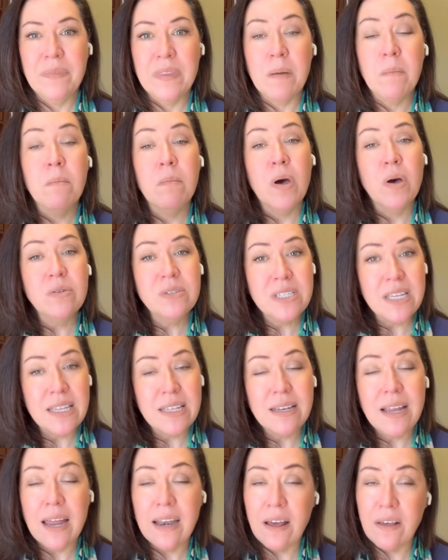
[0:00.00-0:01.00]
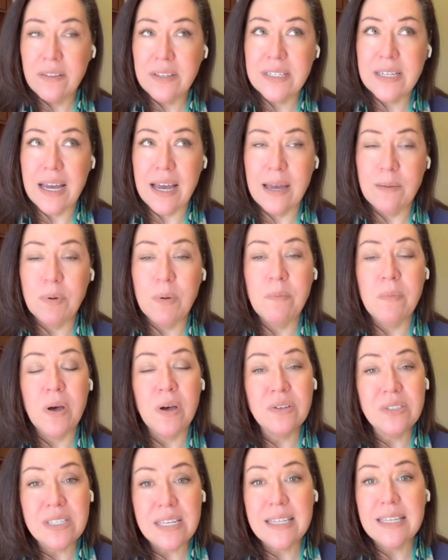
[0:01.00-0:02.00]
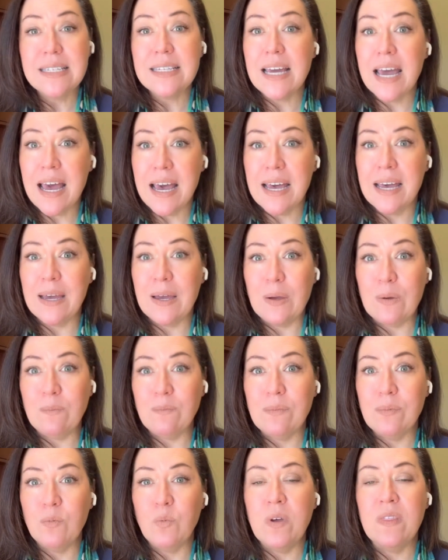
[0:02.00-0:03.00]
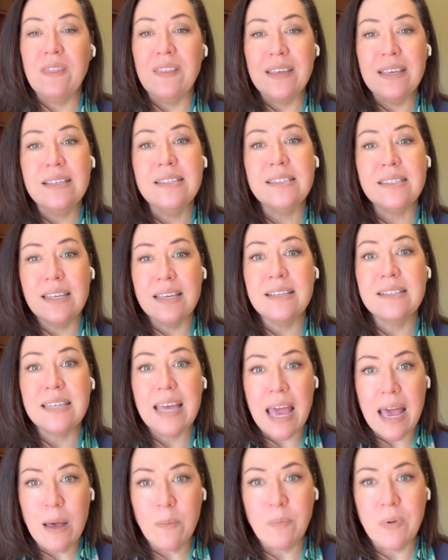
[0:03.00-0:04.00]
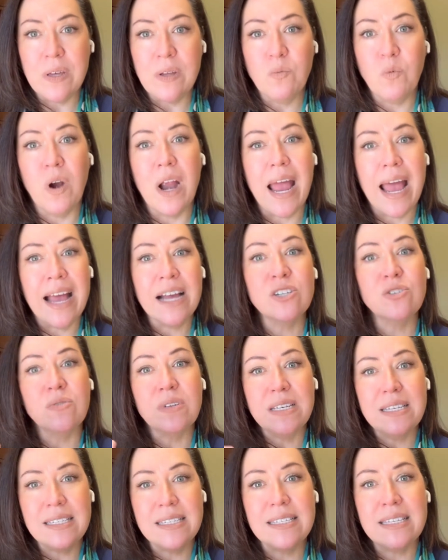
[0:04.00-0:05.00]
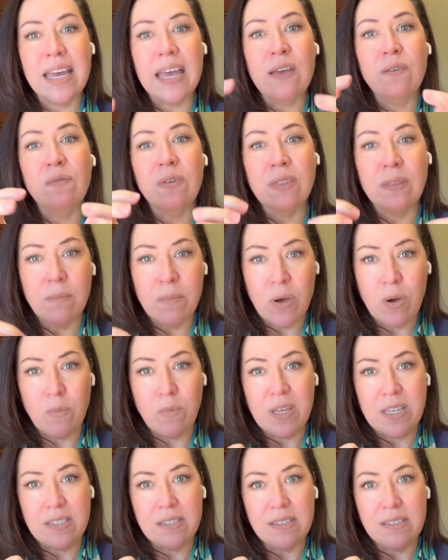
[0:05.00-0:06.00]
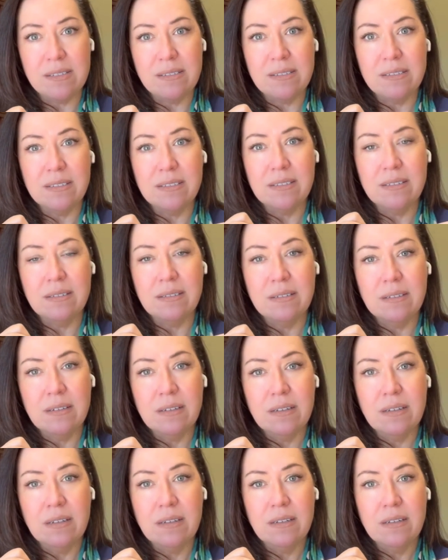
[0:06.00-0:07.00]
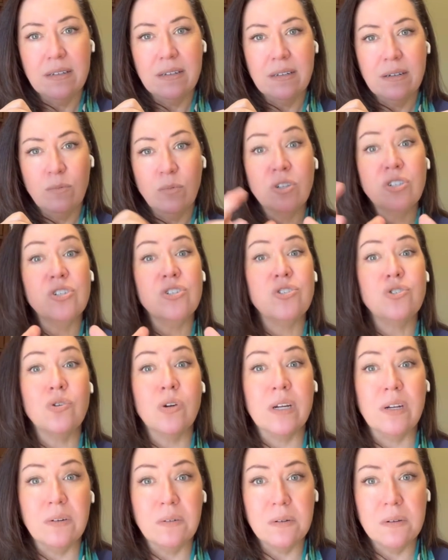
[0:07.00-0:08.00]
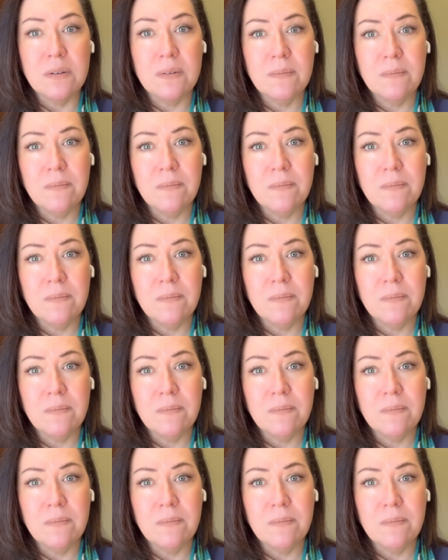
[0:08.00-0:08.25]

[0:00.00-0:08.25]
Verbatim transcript: most of the, not all the time, but most of the time when these things happen, we're actually safe in the moment. We're just triggered.